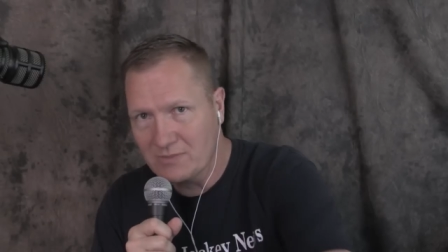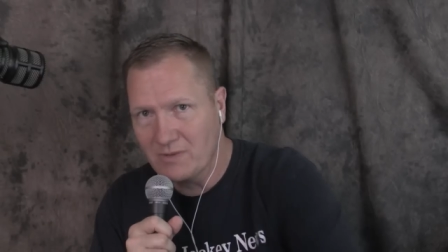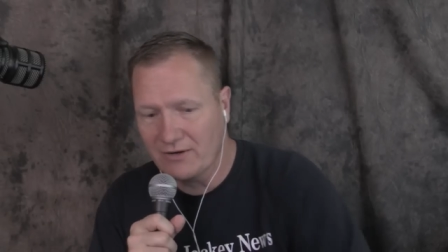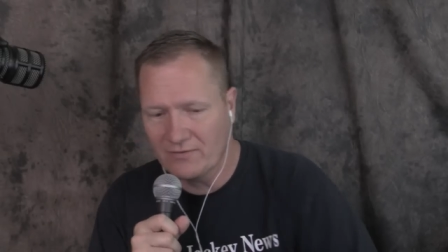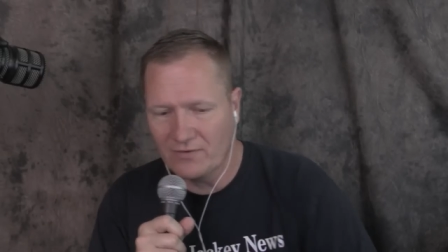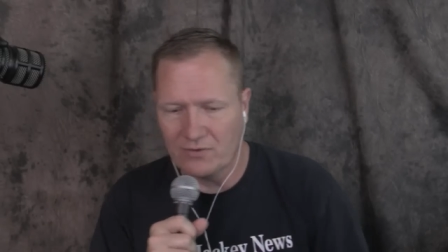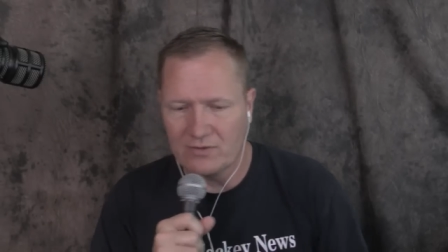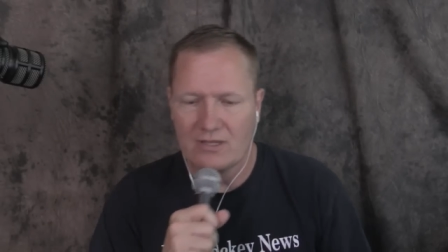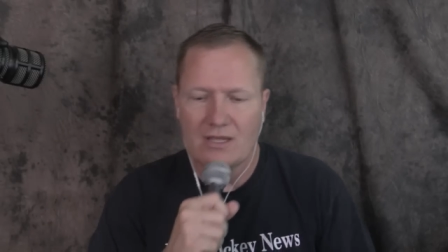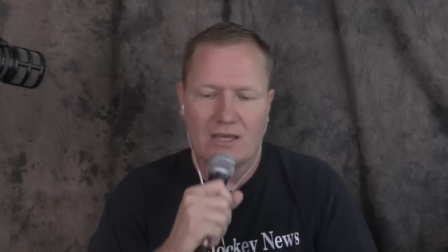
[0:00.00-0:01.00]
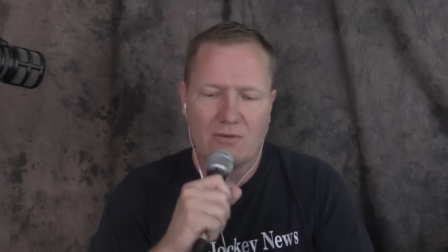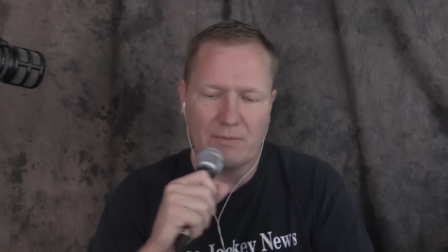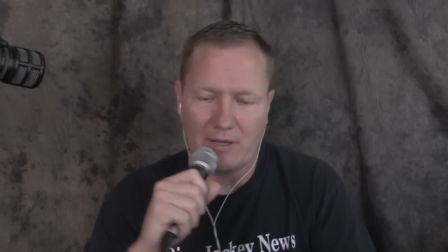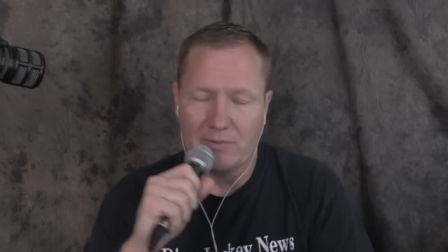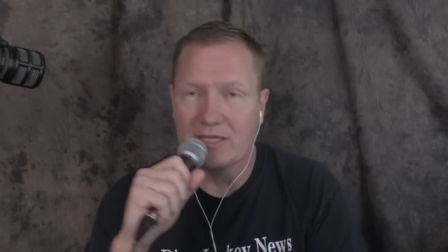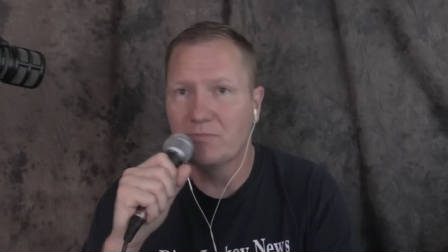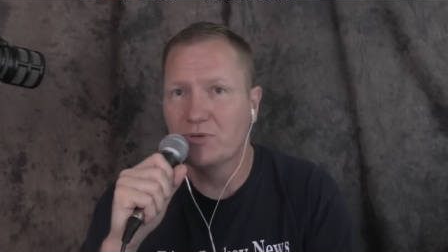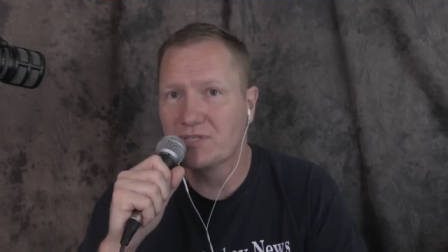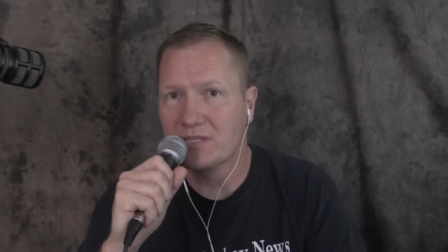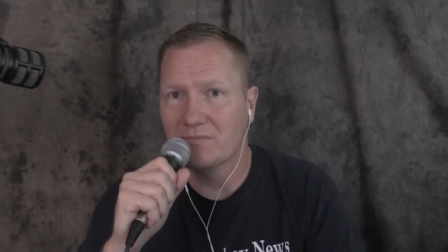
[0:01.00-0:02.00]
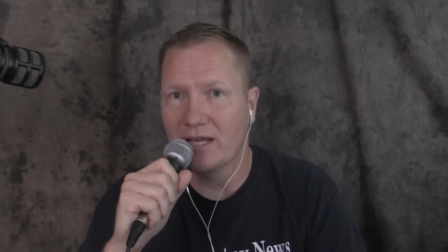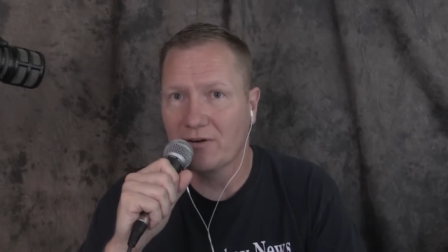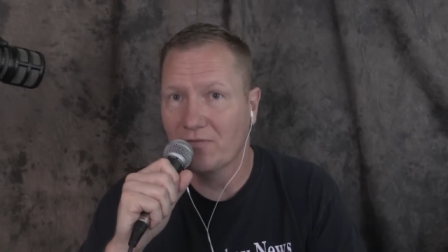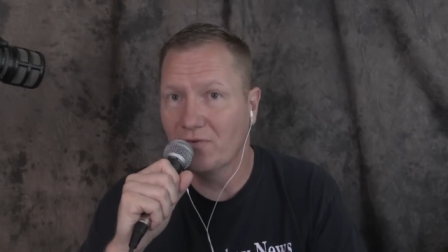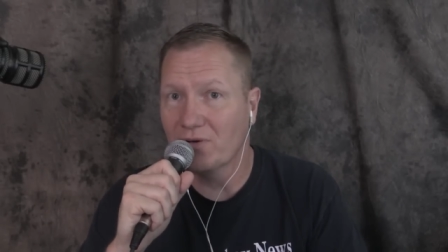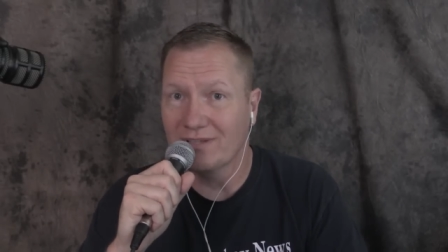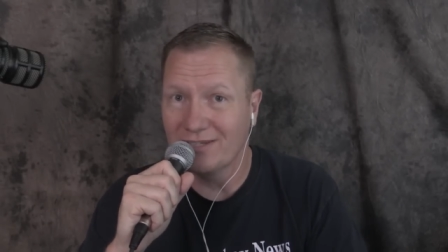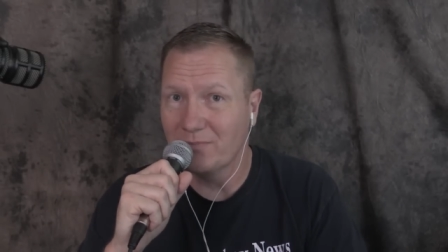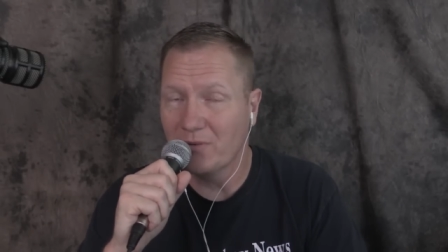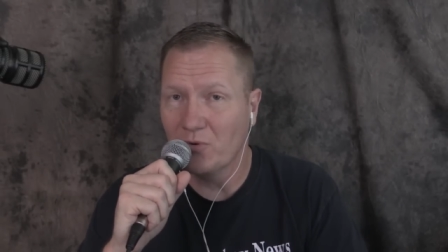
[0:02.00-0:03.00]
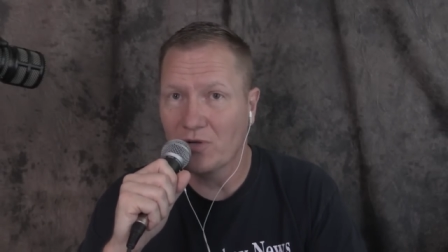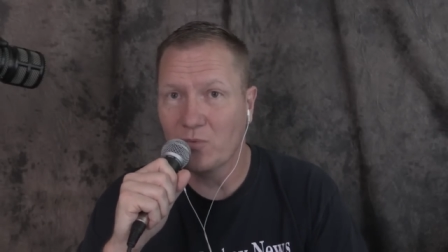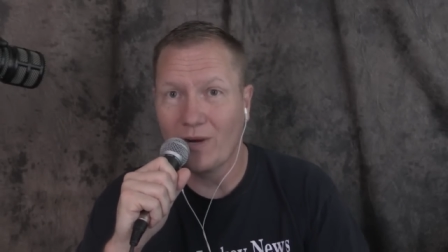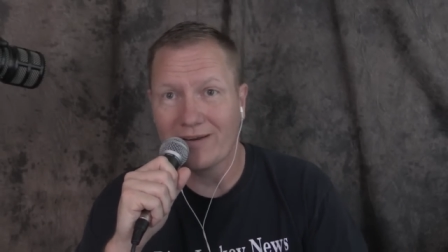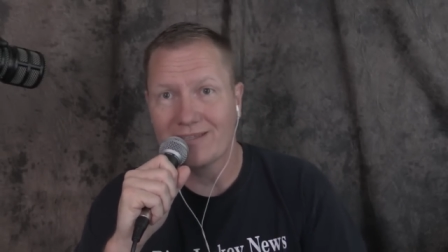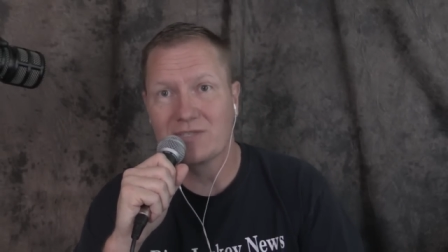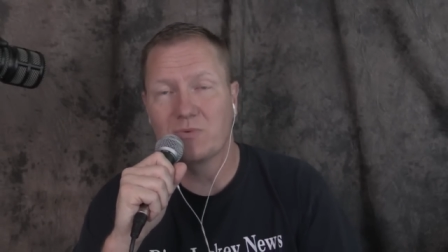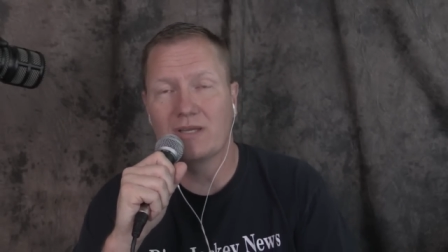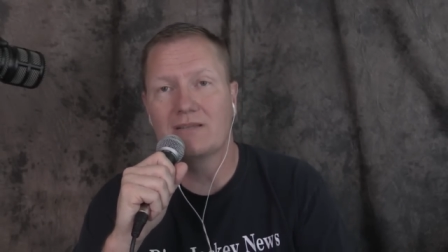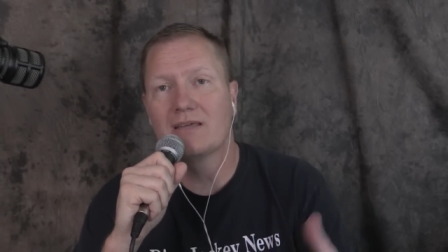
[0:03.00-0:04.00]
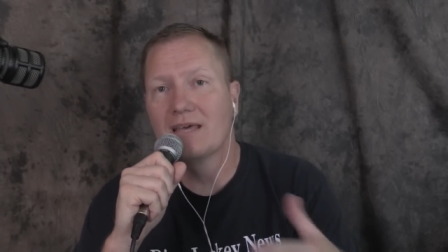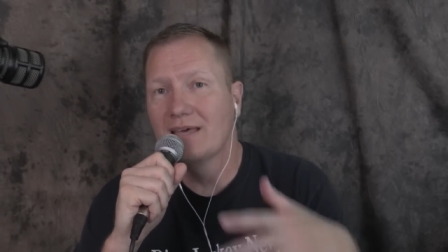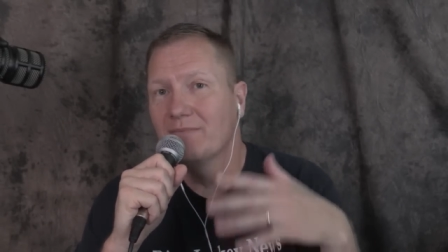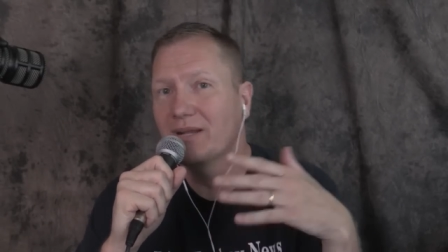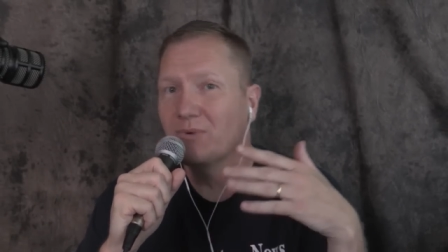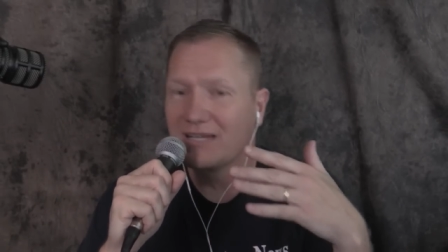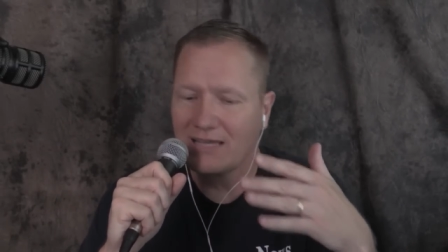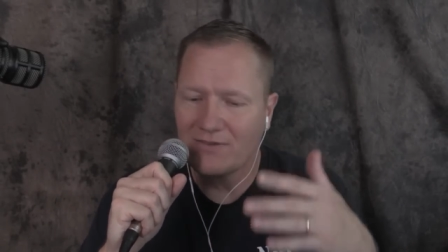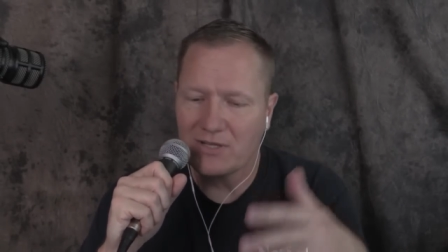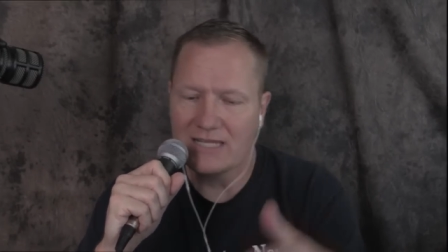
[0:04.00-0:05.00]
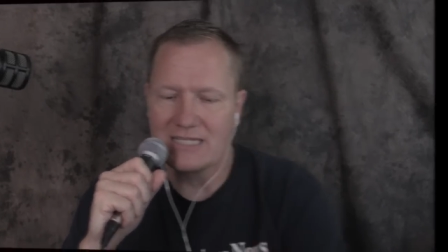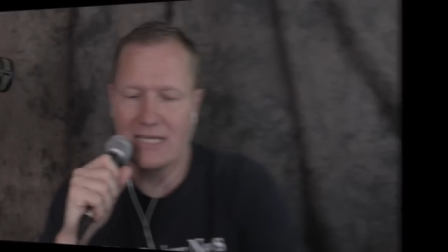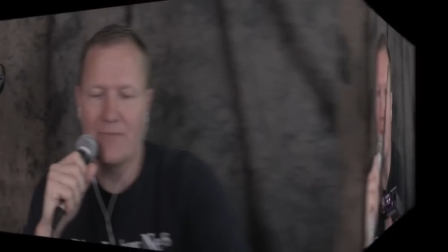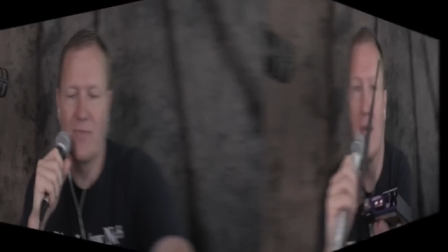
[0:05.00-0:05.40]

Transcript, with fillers: microphone. We probably could boost the microphone a little bit more, the wireless one, but I wanted to give you an idea.